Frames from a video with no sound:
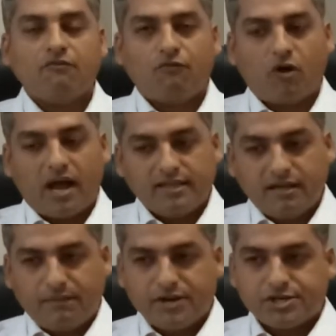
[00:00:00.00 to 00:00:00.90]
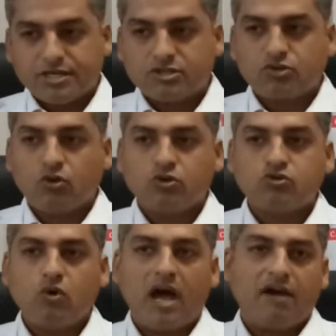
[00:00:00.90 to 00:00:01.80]
For other patients,
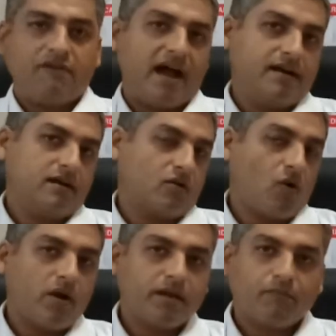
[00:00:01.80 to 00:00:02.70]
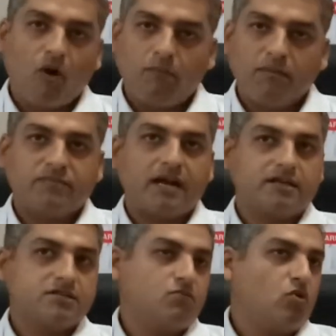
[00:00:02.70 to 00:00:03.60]
those who have had a chronic problem that
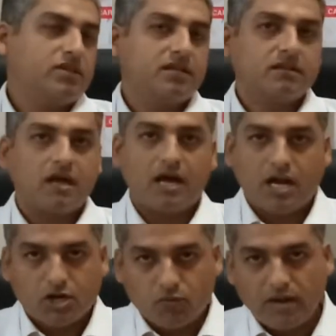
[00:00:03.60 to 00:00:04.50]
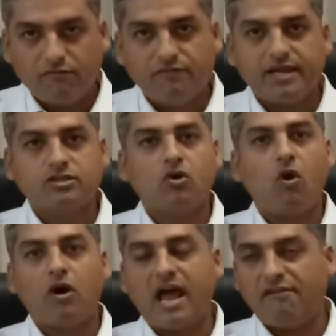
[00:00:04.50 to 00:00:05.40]
is more than 12 weeks,
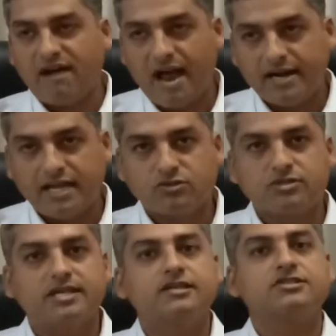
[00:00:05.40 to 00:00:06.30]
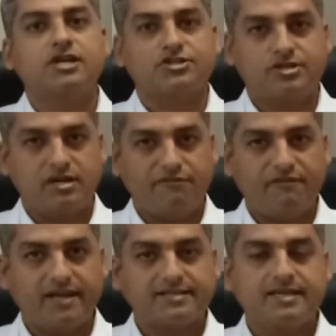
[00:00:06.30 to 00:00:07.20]
or have had associated structural
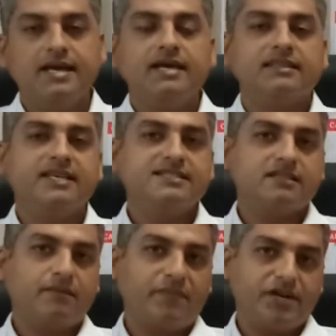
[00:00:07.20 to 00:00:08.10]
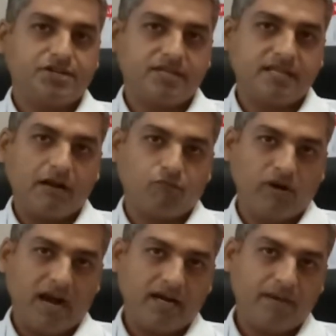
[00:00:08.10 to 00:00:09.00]
defects, these are the patients that
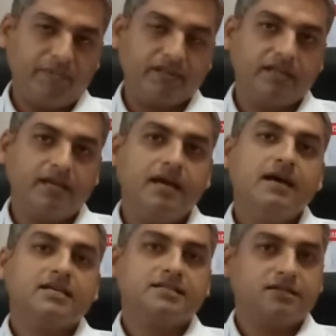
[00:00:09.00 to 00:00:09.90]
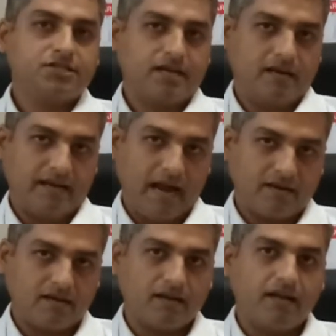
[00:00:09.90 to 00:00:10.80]
would land up in the surgical
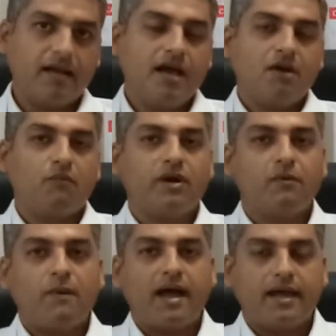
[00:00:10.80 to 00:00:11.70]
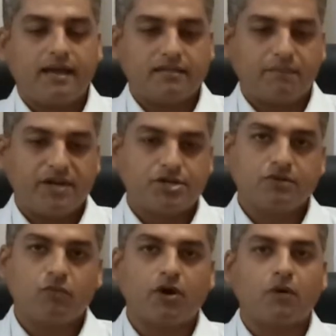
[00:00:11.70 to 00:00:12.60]
category, whereby the
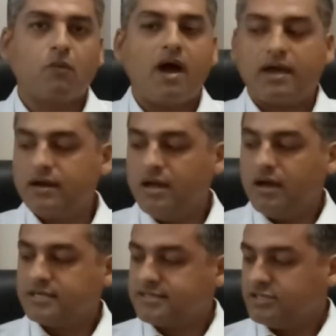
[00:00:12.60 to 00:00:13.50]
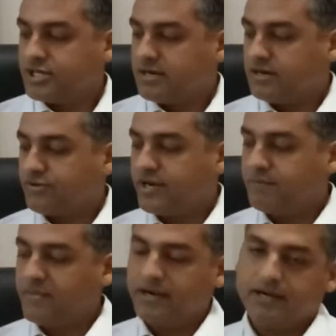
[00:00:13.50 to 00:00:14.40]
patient would require a surgical
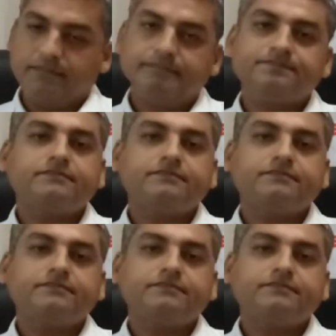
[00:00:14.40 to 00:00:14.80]
treatment.